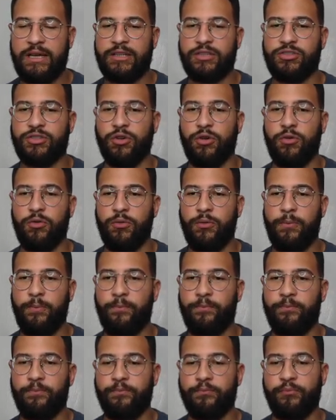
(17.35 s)
So
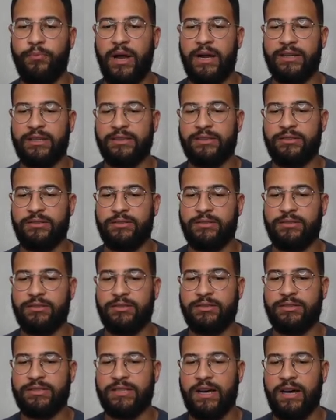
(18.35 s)
back at
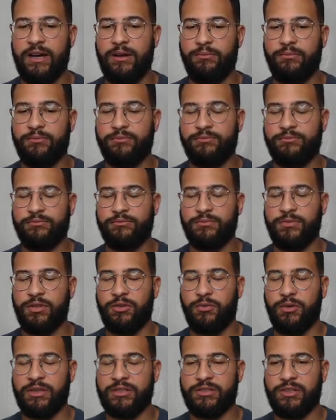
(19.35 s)
the time,
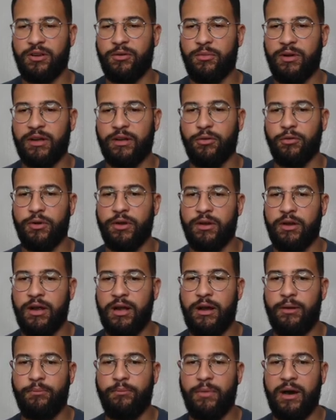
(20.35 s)
when I started my career,
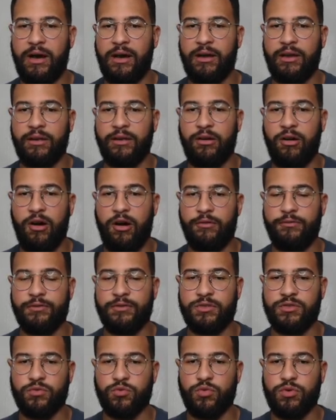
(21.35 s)
my
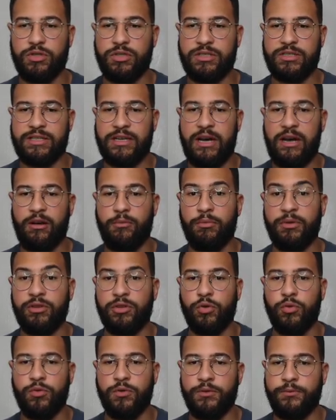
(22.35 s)
office was out of
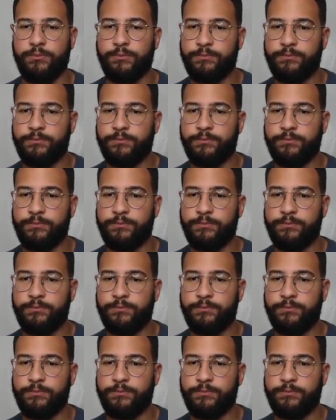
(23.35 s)
Methuen,